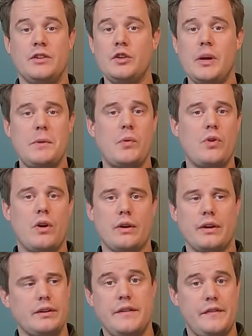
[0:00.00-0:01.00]
Don't get me
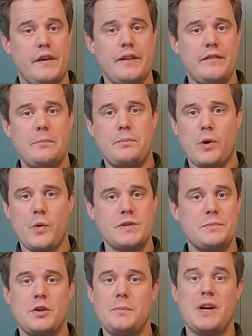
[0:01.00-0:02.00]
wrong, the 5M Pro
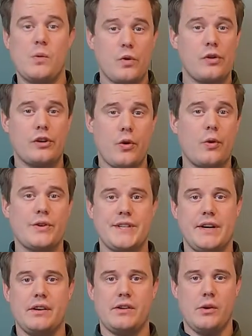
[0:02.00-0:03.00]
is becoming a workhorse here at